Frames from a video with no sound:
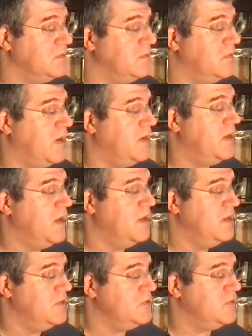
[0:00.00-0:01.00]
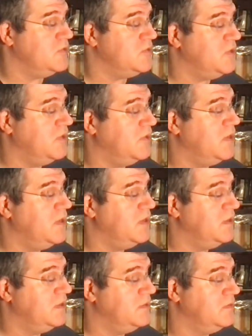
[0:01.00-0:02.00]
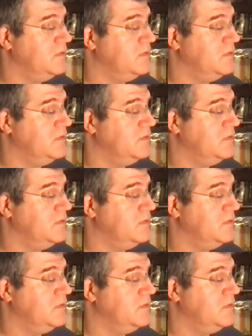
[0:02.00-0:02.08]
right? So slowly, 1,